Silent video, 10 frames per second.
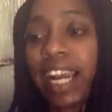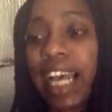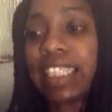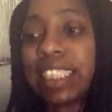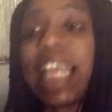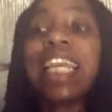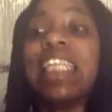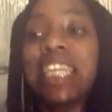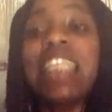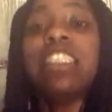and I say
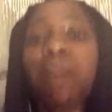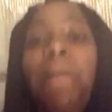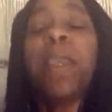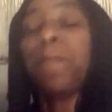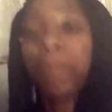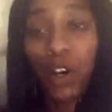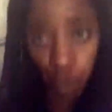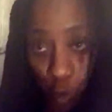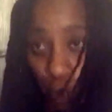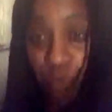it needs to be
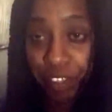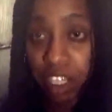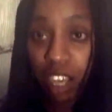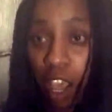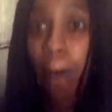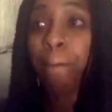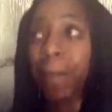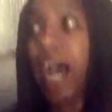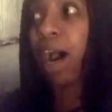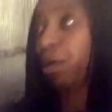moved
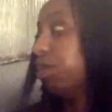by